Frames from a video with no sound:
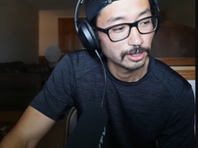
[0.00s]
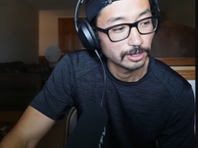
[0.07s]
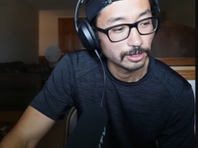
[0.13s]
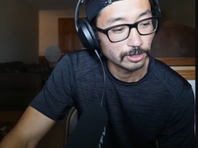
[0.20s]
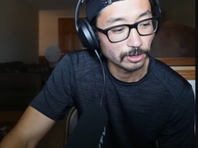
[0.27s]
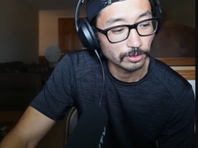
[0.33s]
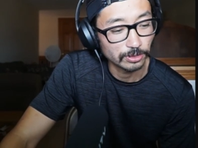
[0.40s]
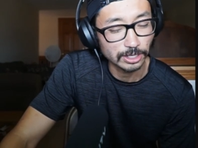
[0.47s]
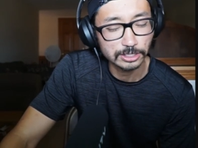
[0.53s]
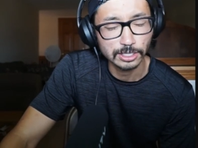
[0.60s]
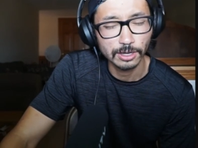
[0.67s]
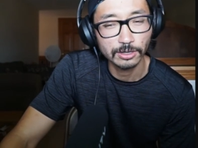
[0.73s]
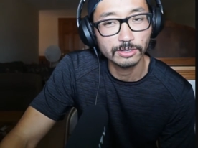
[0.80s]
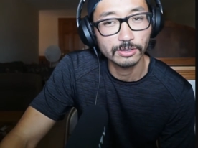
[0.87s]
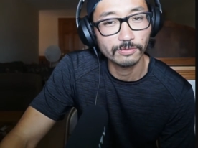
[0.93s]
you know, that's
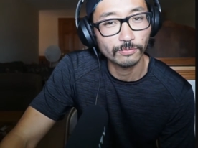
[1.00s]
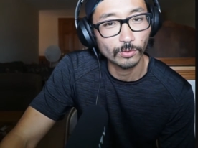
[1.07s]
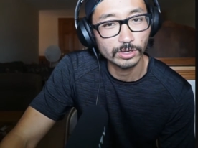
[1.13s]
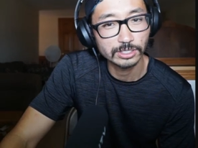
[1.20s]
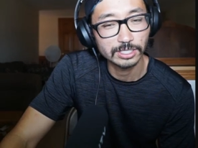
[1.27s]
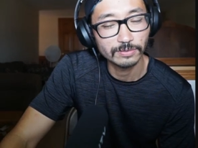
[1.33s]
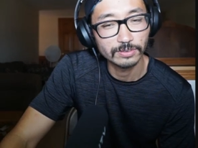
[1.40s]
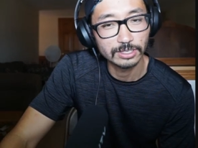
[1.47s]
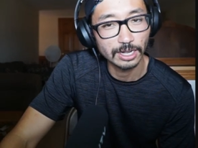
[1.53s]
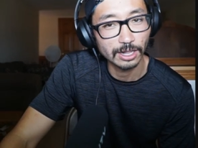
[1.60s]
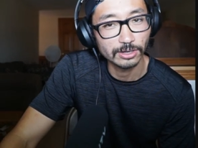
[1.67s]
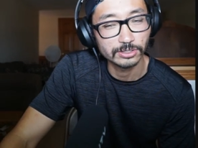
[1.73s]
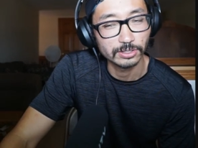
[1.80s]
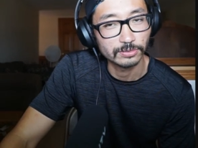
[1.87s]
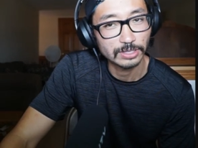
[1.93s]

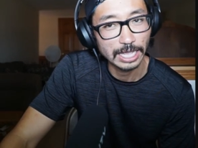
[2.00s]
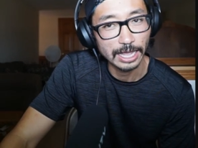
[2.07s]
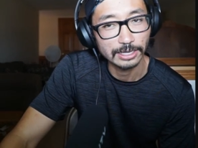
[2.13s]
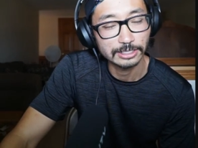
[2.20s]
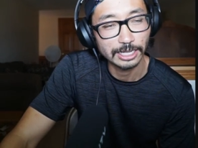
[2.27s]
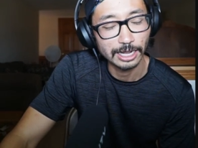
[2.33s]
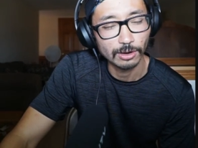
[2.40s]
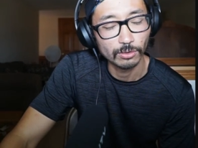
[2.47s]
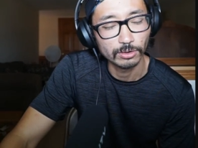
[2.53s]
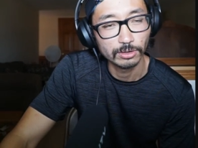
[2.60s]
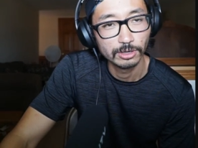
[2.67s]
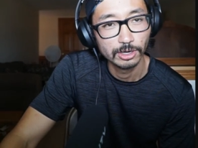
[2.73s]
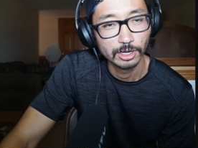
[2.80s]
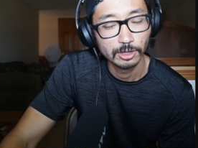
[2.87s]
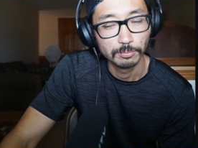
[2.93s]
$147 of cat tower,
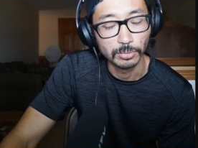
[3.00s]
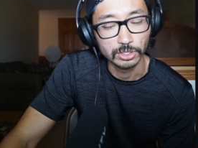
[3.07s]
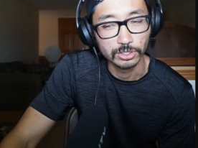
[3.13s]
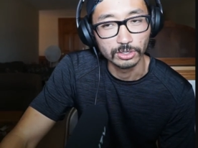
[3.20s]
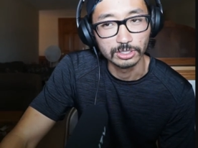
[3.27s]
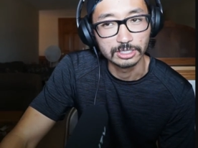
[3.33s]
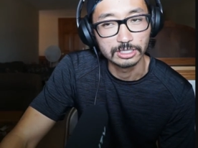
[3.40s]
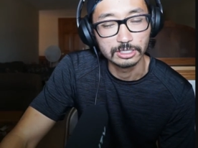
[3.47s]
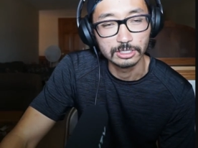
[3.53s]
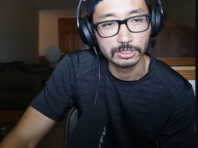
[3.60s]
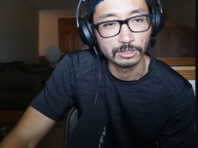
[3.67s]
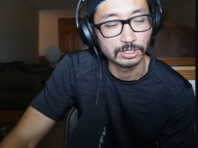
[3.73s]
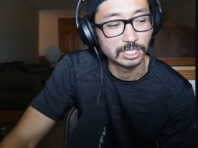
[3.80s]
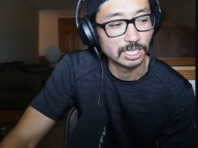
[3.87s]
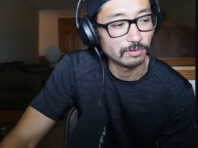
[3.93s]
but you're
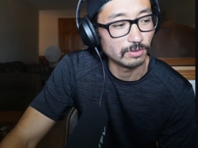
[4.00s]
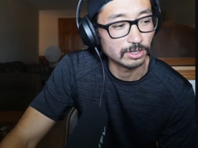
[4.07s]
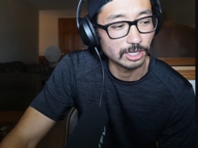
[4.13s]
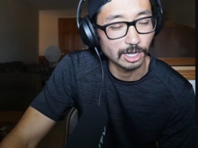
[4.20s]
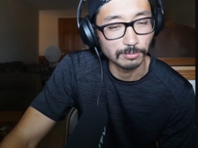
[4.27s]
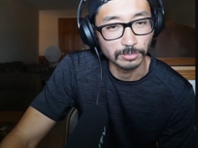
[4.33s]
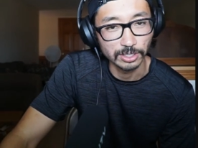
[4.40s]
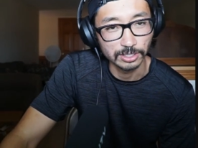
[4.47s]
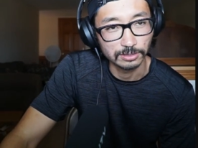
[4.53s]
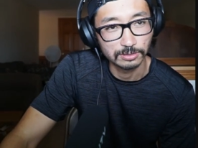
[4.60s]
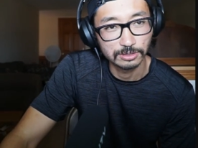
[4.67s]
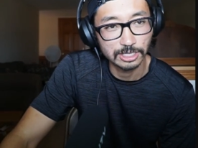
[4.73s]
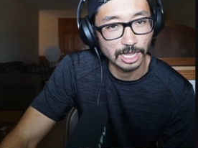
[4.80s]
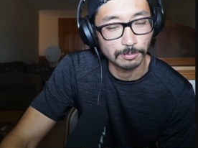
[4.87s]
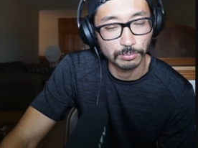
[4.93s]
giving up like
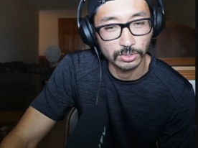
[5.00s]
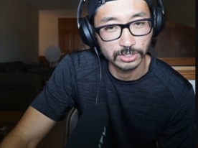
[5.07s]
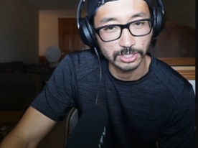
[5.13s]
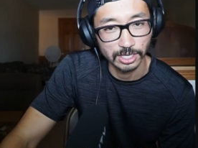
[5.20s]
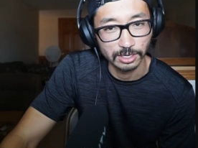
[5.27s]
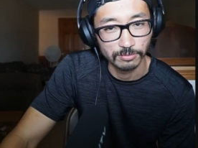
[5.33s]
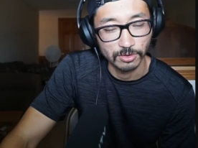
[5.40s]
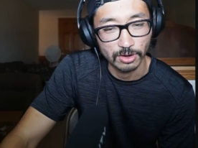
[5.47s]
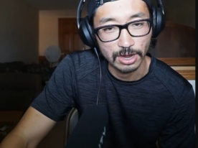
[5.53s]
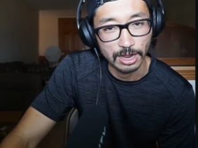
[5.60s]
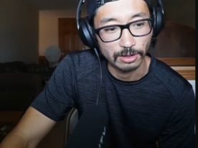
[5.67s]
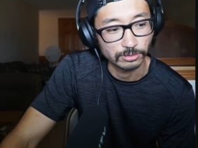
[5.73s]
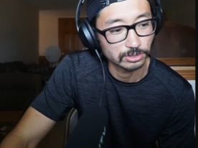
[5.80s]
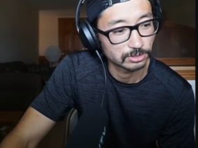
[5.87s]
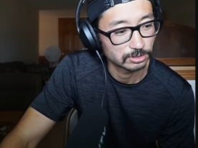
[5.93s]
10% of your
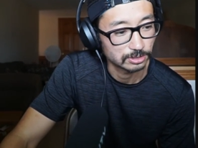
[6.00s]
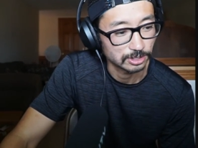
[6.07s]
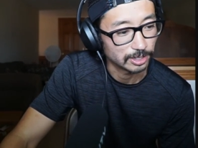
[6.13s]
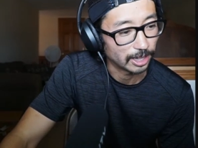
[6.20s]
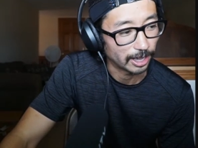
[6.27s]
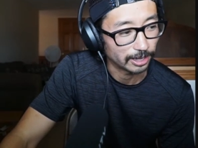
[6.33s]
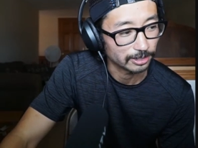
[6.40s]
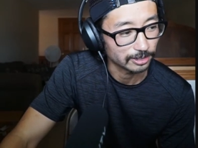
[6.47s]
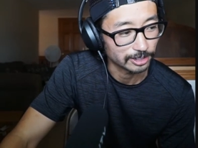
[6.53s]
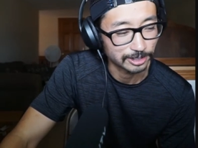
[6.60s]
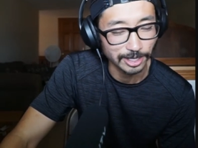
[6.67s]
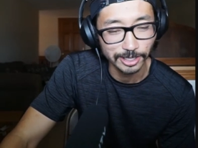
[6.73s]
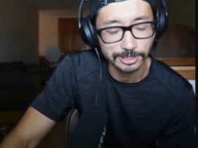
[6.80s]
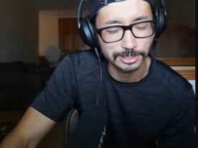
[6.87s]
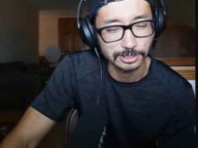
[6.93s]
house to that. Like
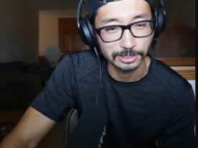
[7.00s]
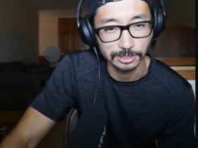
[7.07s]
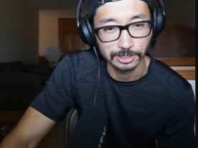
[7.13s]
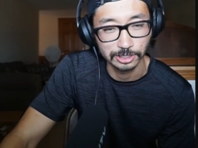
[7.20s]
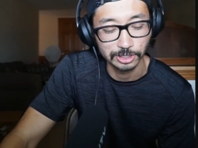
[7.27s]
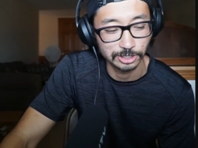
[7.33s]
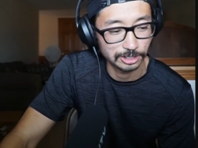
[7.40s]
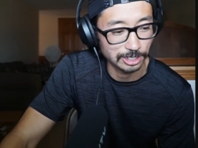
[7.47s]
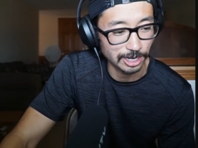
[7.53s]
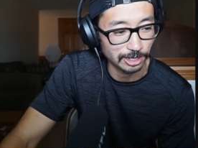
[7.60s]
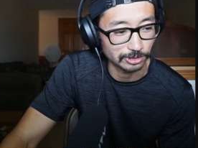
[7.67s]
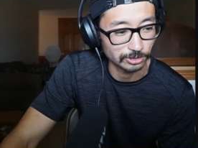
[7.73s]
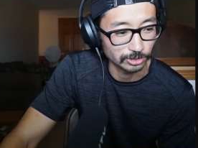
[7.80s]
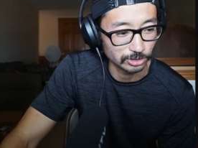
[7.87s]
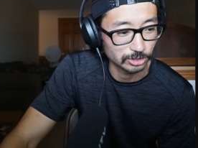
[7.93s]
that's just, that
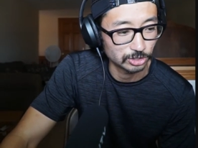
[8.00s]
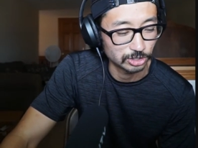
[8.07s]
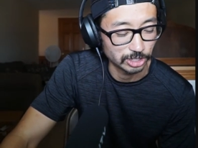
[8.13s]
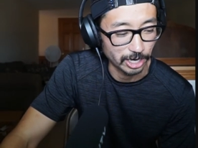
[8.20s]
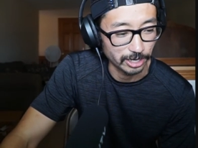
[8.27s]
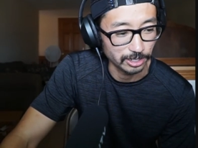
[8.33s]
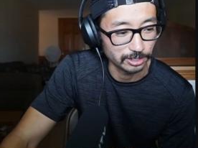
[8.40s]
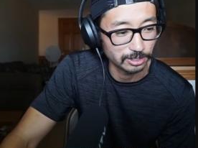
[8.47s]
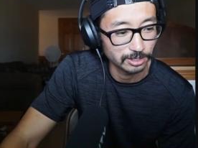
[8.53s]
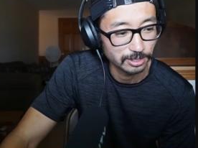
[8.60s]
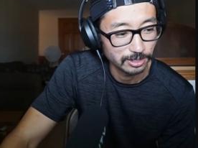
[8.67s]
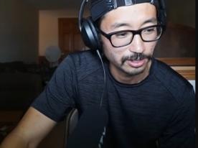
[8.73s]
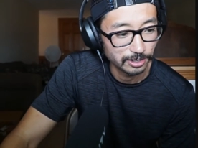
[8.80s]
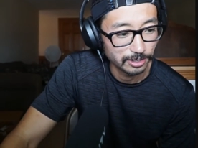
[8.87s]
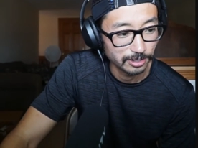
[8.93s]
looks giant.
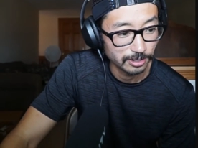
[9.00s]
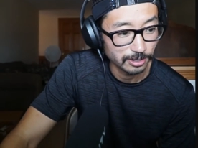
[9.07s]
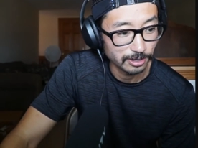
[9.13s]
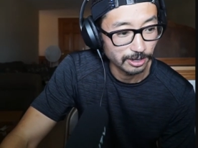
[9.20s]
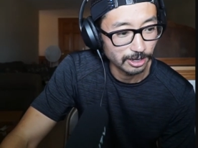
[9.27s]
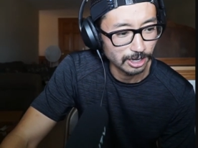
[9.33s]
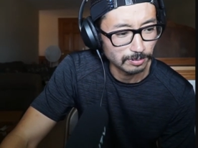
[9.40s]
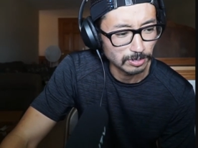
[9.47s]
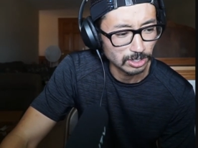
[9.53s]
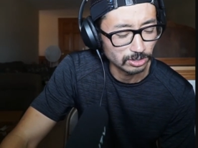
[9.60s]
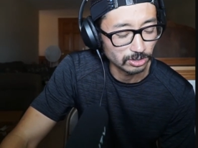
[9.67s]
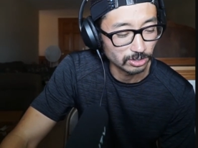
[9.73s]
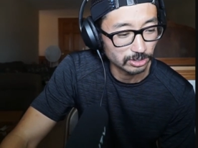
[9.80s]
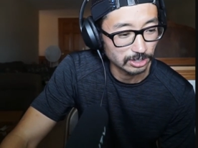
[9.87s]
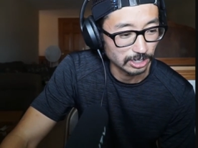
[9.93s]

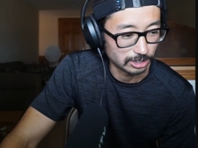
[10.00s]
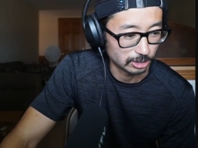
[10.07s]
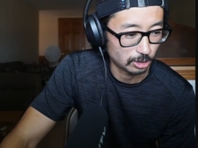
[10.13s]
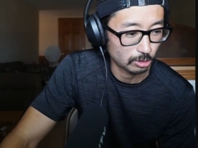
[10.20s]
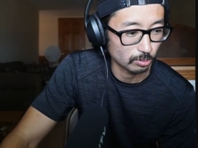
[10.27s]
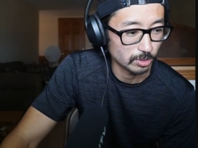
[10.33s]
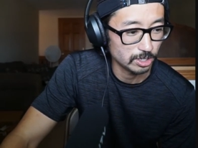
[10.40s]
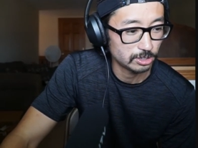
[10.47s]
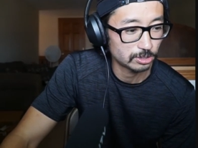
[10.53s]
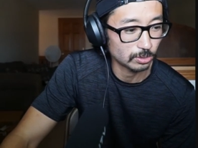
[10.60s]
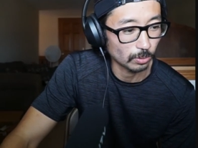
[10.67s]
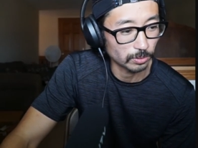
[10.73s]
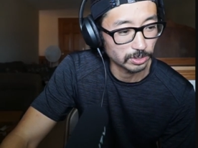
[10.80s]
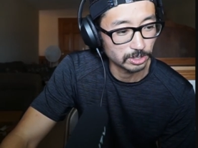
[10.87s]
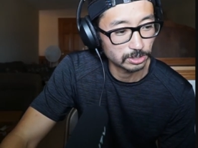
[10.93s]
It's 3
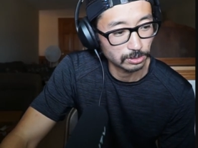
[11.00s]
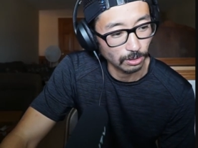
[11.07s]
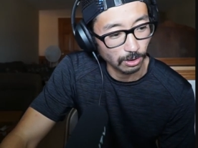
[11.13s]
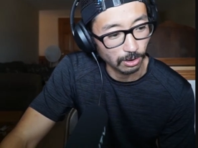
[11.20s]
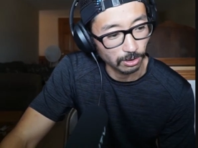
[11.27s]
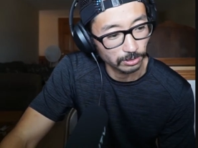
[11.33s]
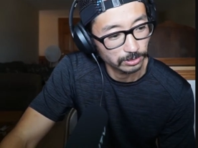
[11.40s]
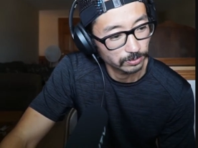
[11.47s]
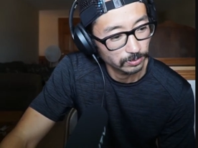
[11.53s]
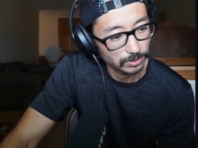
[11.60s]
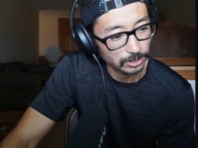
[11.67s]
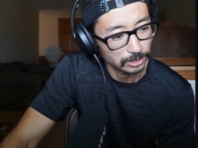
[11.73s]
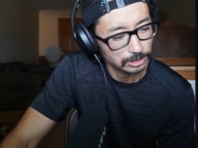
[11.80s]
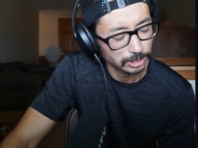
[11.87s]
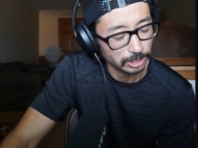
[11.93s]
stories tall.
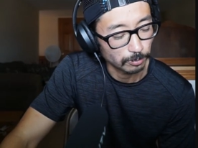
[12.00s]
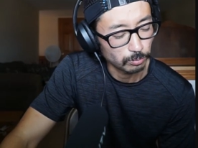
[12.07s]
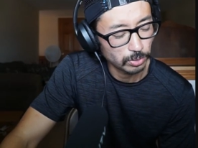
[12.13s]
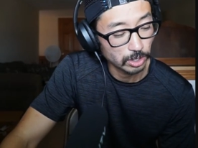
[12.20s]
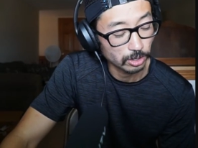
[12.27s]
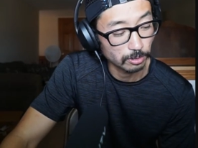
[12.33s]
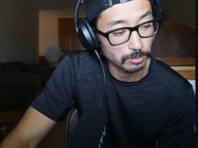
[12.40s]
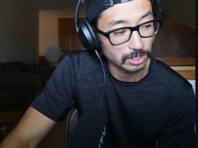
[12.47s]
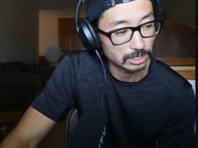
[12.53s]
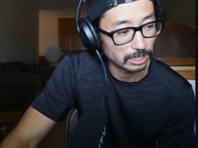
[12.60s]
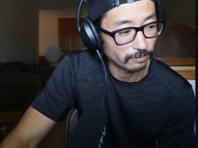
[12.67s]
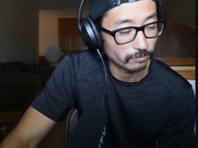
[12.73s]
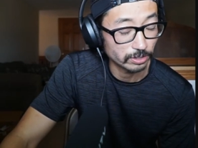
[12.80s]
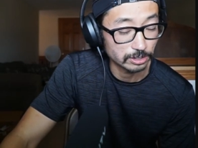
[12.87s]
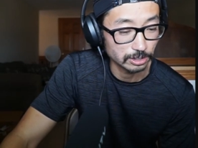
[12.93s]
It's like a pyramid
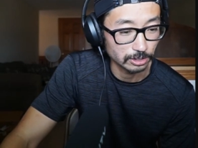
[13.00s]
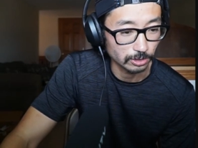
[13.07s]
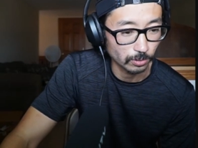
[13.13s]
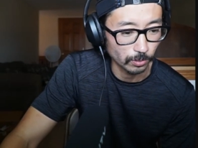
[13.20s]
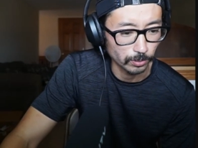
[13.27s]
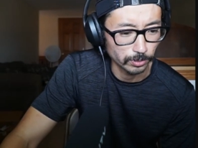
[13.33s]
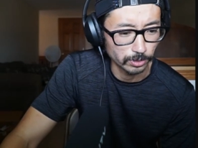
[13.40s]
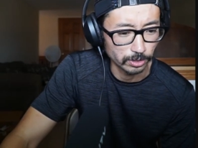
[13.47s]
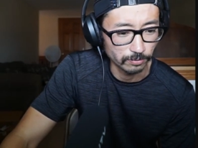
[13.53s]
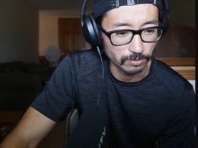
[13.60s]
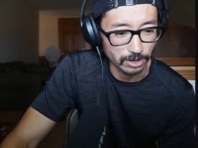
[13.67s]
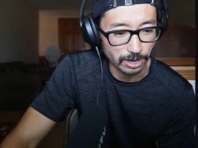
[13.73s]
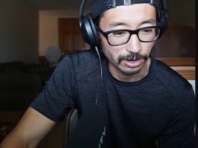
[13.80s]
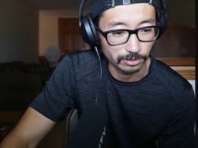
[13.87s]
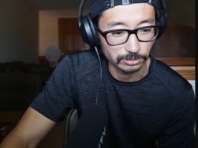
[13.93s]
that fits in the corner of your
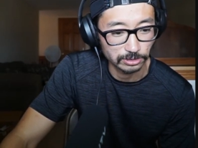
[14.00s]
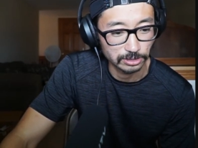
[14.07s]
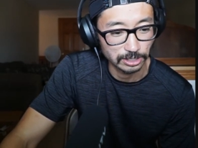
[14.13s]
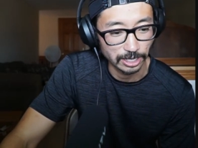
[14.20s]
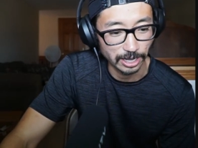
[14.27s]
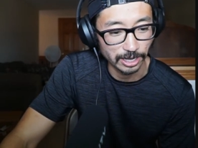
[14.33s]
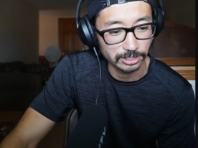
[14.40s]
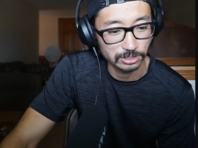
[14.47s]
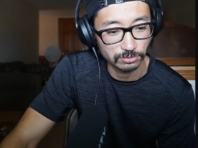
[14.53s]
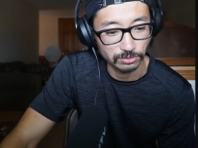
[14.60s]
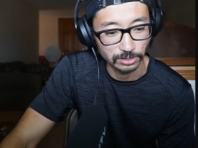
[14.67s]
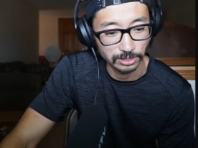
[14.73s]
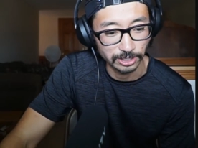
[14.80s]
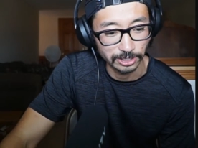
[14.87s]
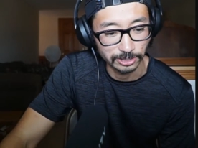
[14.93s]
house. I just
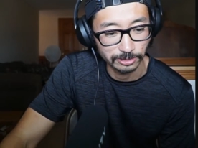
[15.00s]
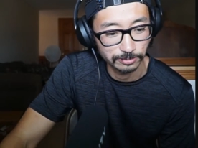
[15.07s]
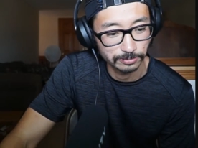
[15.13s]
feel like,